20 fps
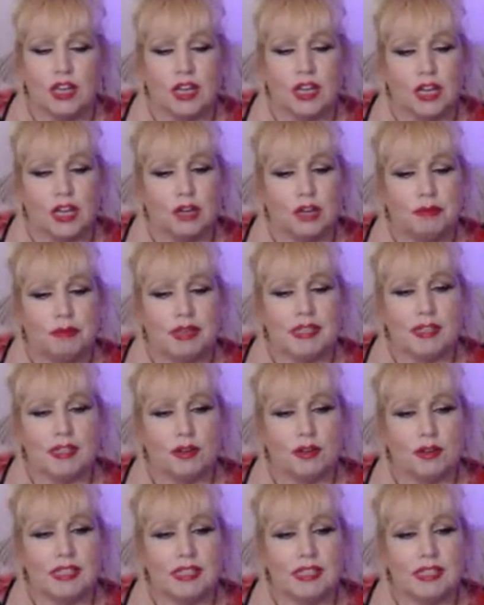So
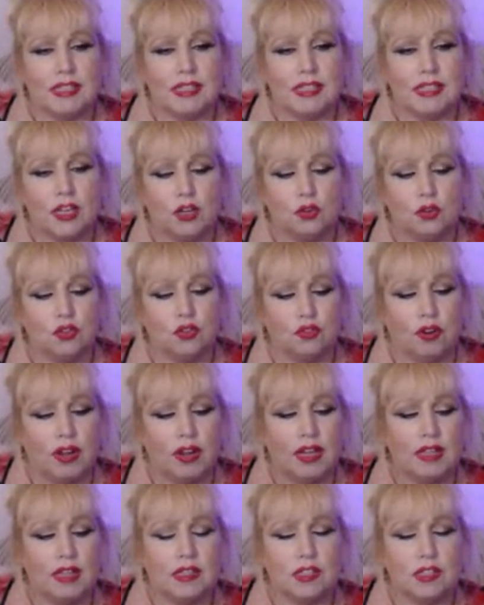it's like you're
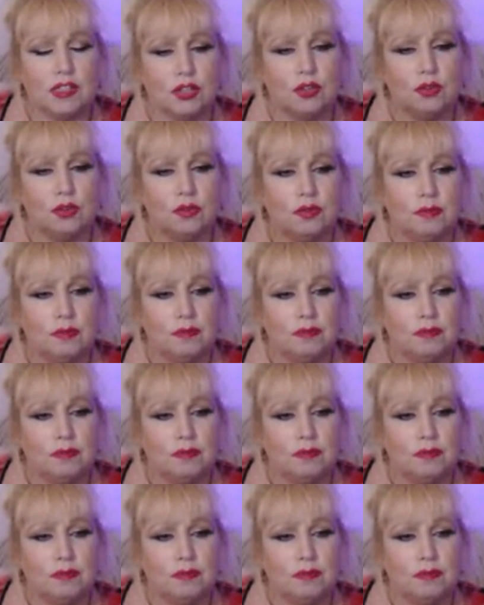trying too